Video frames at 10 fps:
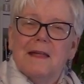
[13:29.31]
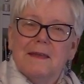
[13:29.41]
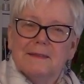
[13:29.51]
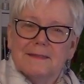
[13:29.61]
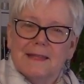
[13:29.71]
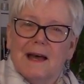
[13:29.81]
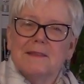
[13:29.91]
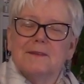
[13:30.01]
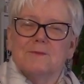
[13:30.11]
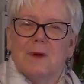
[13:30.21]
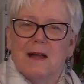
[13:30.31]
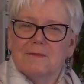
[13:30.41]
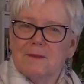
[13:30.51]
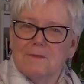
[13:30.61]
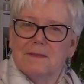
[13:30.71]
is that the
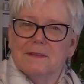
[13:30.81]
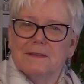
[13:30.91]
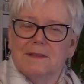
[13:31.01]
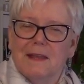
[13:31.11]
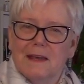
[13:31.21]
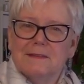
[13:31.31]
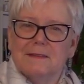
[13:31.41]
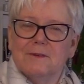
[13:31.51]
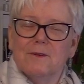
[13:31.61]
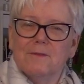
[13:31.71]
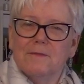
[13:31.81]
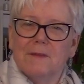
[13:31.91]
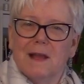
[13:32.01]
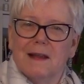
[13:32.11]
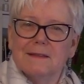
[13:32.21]
driver of this net zero
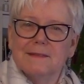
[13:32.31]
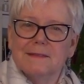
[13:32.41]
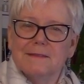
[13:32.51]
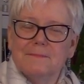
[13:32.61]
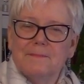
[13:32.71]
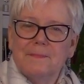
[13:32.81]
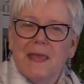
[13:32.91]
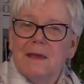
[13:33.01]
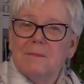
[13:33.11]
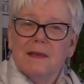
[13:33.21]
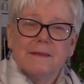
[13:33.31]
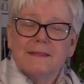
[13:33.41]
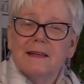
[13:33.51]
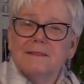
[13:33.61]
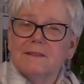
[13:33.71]
fanaticism? Because
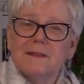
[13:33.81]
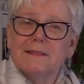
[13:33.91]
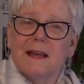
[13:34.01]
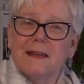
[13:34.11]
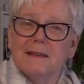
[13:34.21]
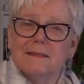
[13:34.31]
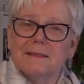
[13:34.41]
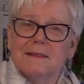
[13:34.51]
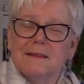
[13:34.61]
that's not science.